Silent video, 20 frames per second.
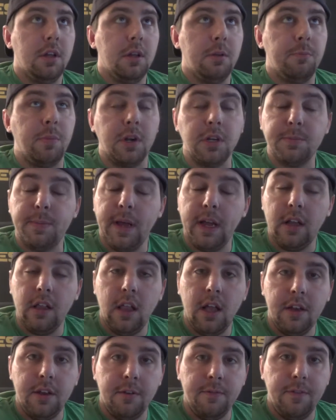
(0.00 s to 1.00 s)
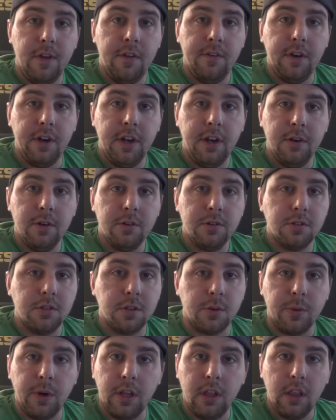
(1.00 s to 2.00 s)
Brings back a lot of your favorite
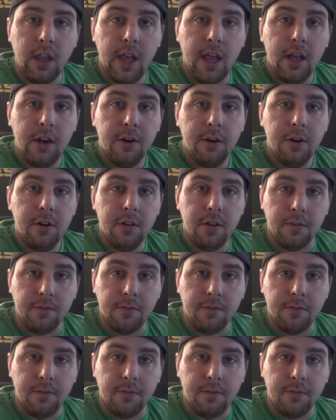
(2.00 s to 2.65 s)
heroes: Green Lantern,